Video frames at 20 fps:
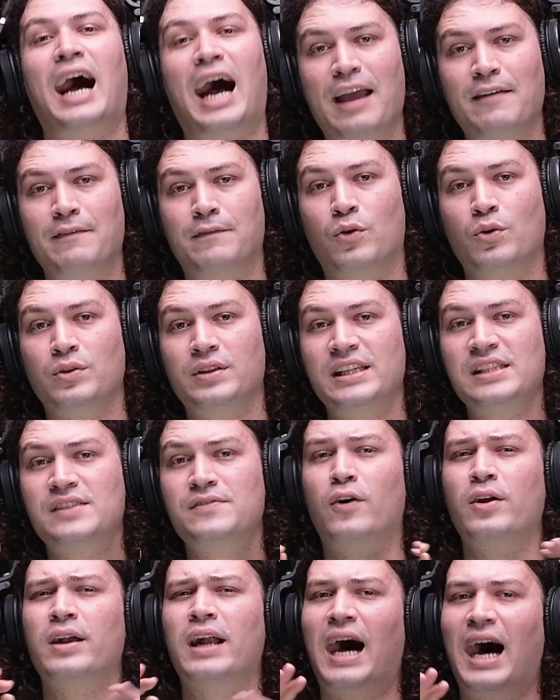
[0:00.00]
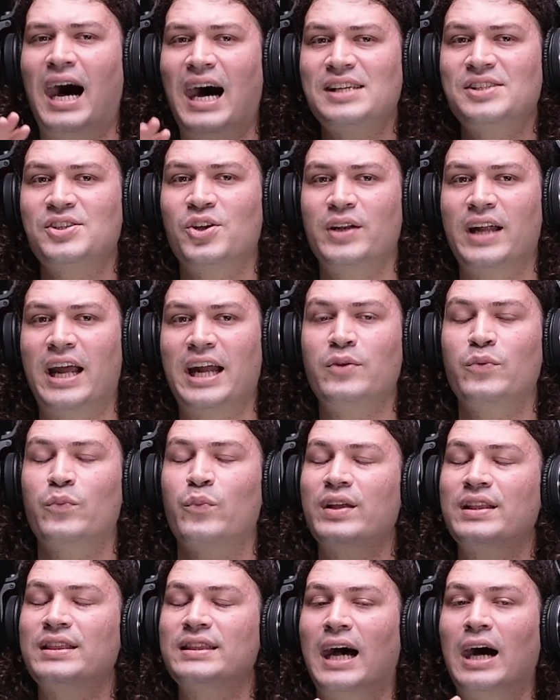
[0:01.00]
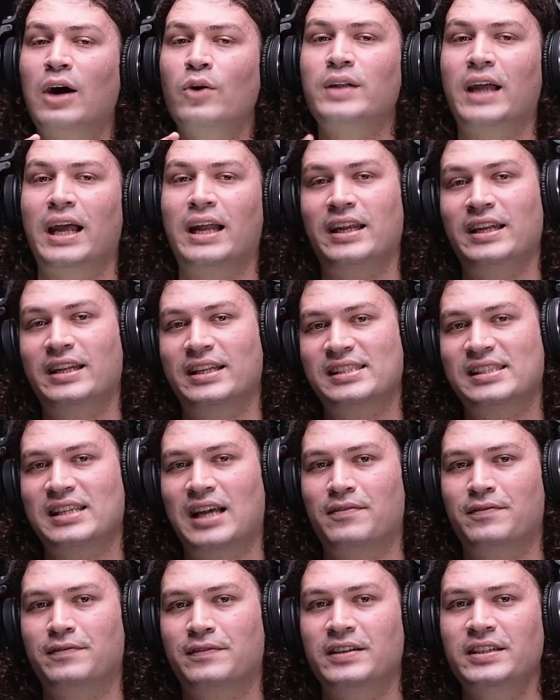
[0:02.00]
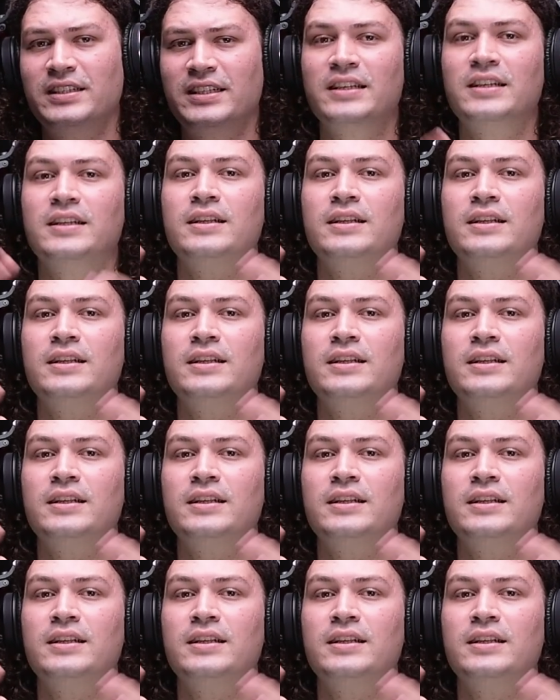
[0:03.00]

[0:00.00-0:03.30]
I've worn these for hours on end without any discomfort.